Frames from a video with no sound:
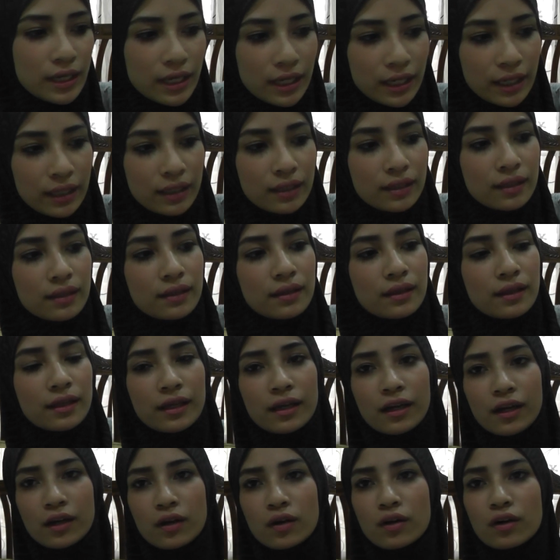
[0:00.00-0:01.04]
kit
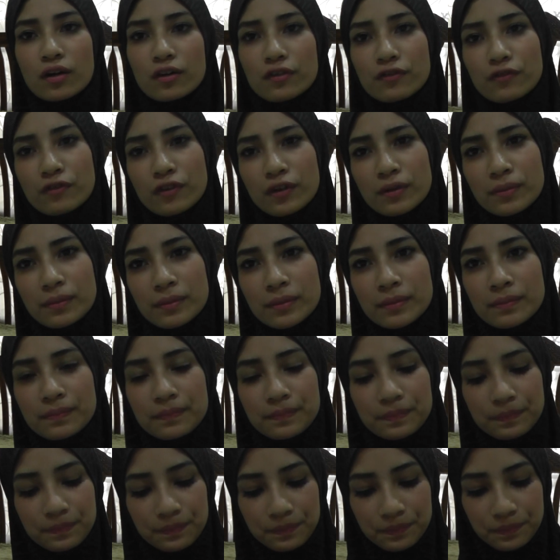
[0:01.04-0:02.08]
that I got from